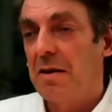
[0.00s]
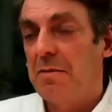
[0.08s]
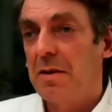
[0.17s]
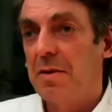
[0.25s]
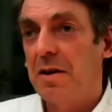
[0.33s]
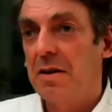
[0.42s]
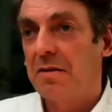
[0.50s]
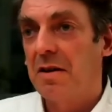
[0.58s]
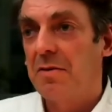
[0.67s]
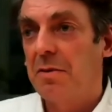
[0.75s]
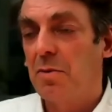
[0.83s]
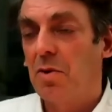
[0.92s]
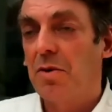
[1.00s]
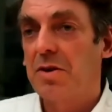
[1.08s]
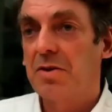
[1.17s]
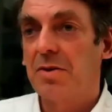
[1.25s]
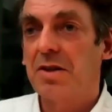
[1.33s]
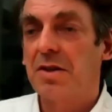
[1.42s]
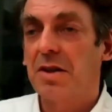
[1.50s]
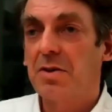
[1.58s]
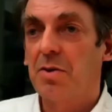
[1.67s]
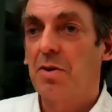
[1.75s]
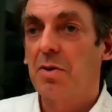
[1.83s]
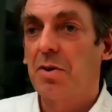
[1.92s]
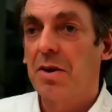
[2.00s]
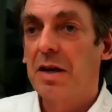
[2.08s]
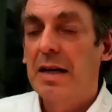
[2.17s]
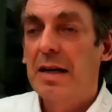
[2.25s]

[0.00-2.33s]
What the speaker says: maybe it's even more interesting to learn